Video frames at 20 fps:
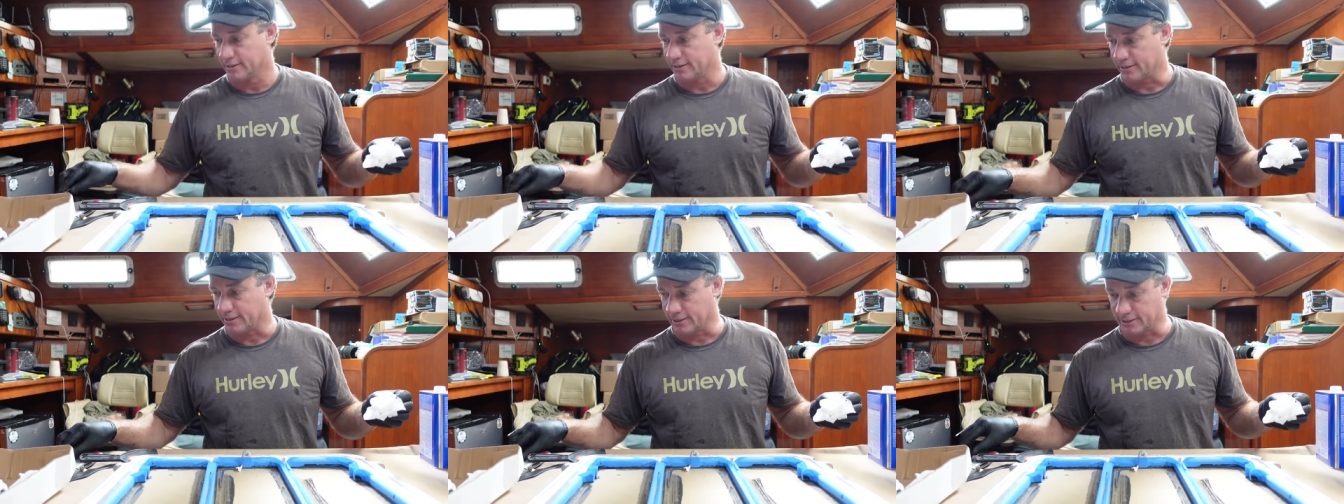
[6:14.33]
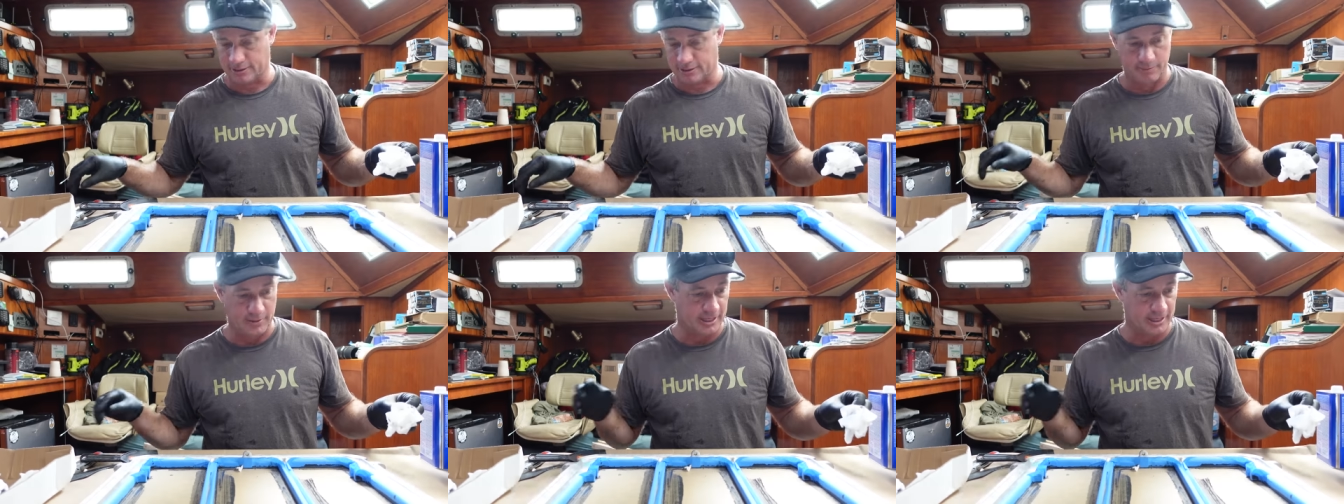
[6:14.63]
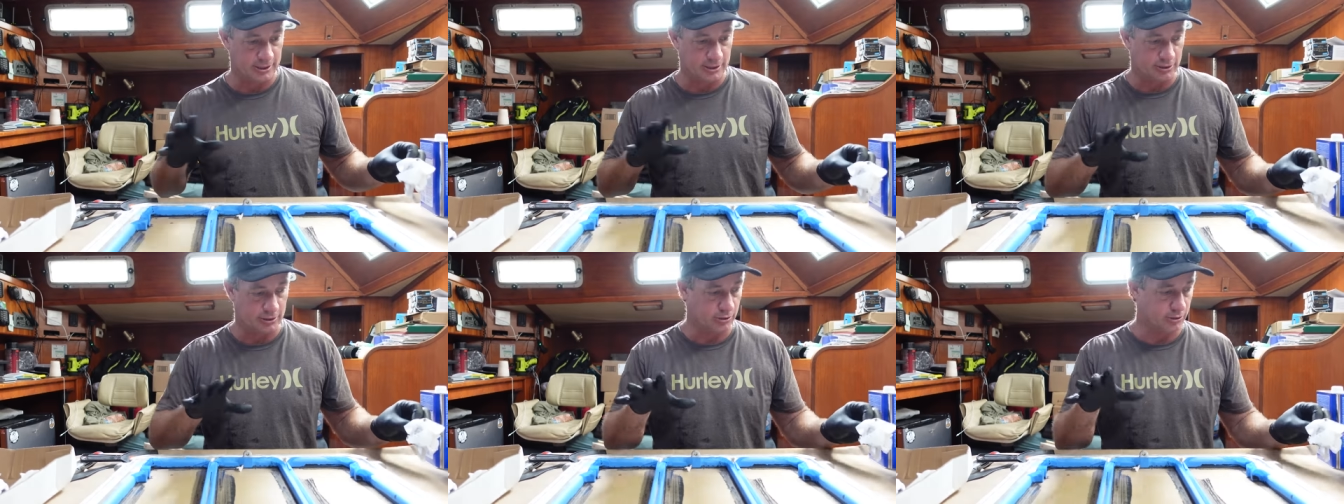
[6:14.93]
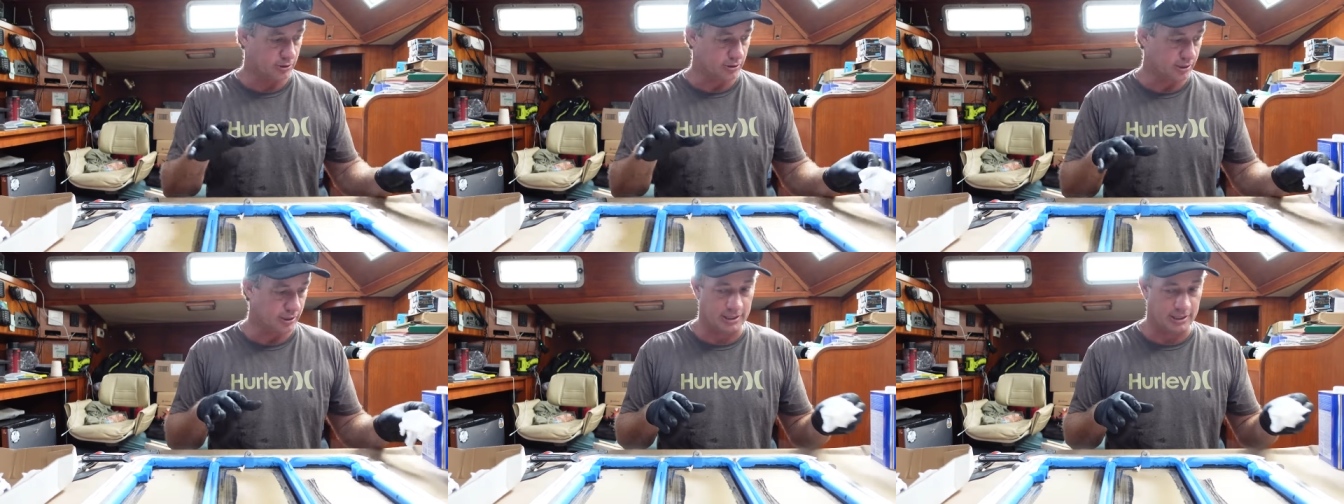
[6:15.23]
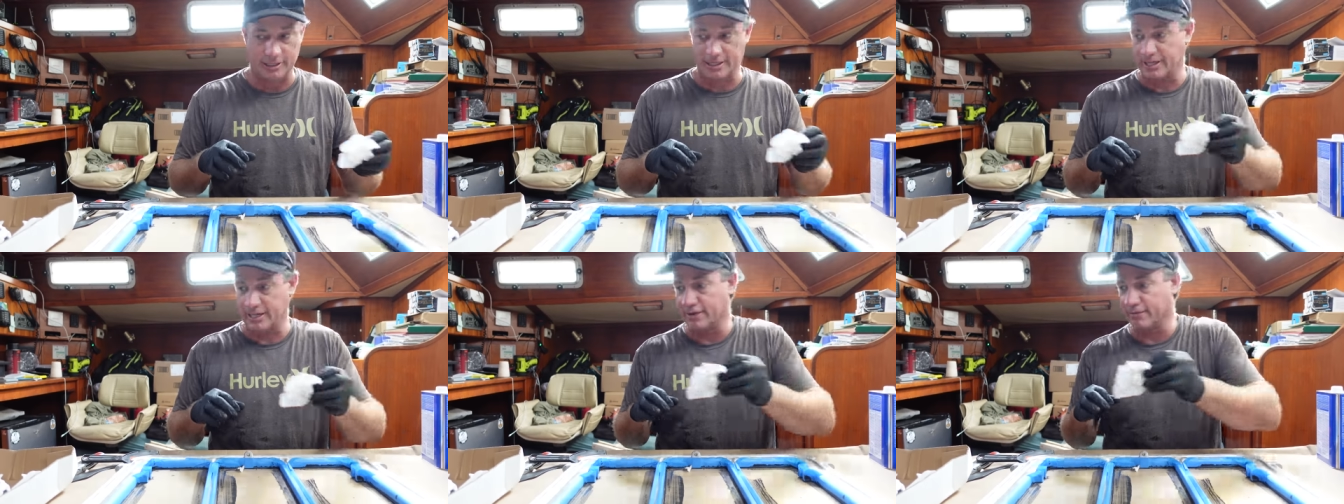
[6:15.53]
I'll just make sure
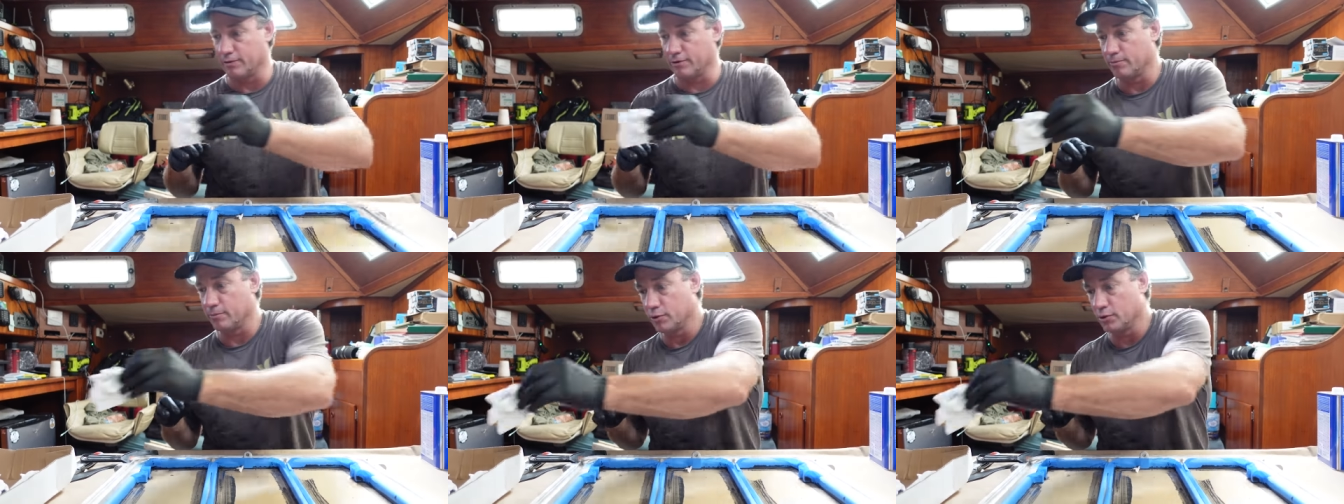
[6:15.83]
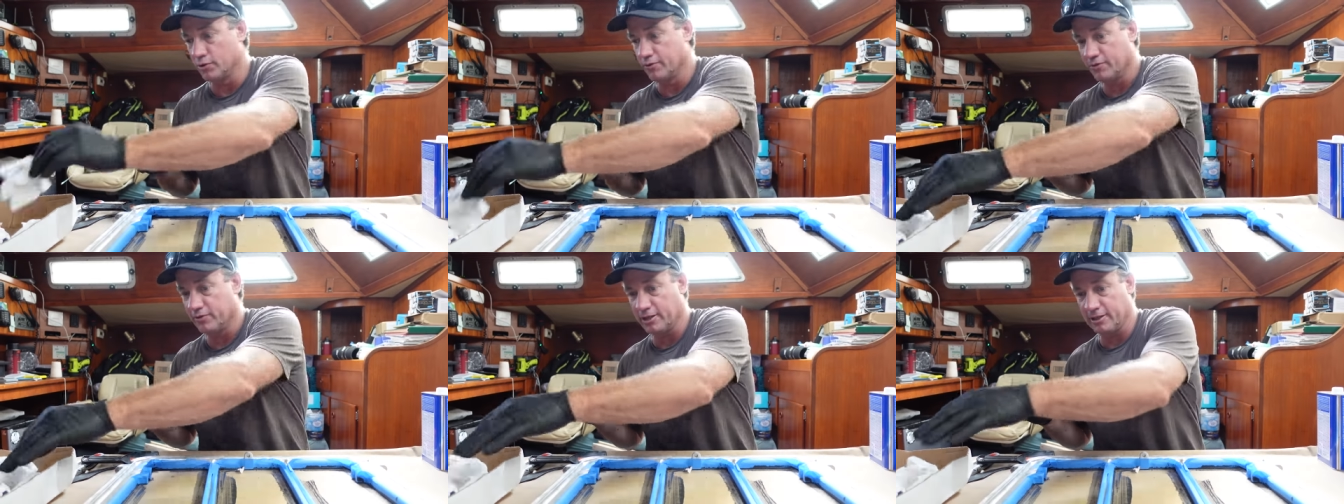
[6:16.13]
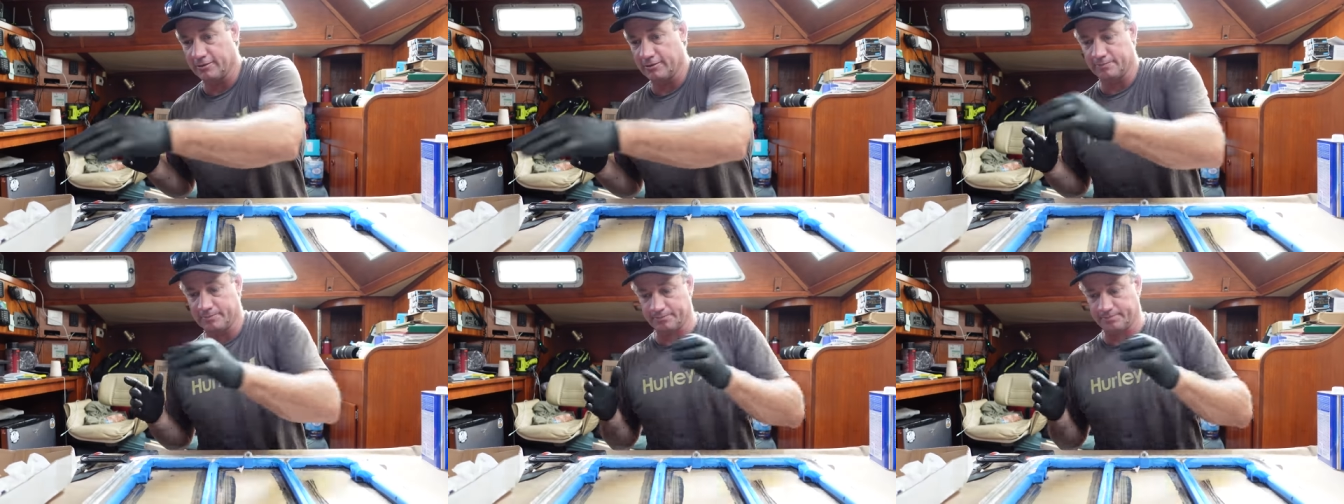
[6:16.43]
I haven't moved it,